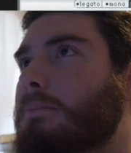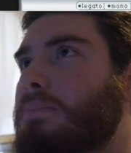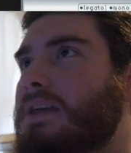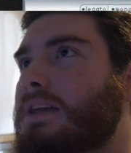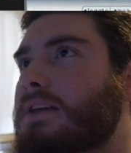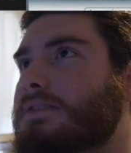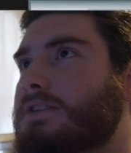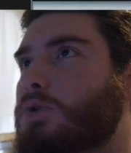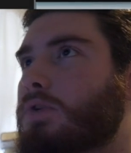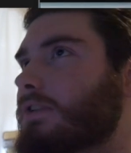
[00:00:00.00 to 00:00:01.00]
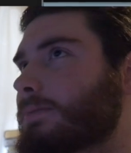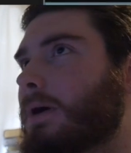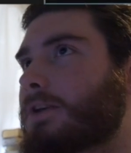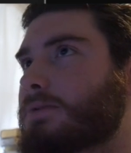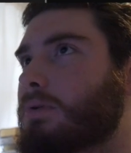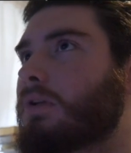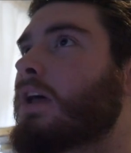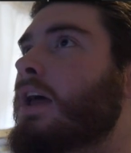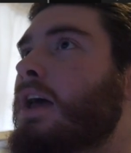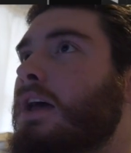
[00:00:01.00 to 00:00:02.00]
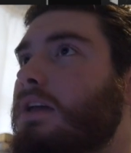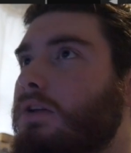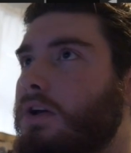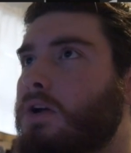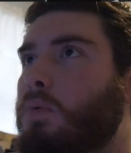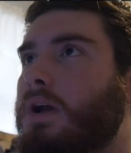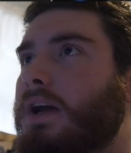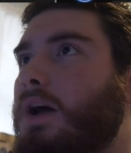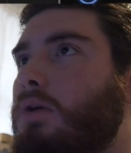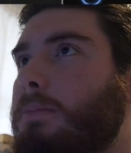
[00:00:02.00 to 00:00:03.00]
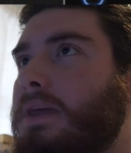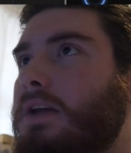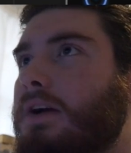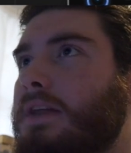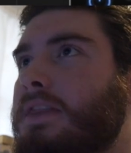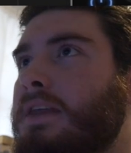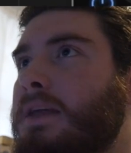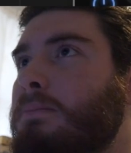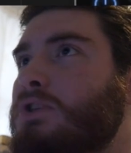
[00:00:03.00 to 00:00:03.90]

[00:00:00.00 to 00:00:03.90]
be as intuitive as possible, you're going to want to go up here and then in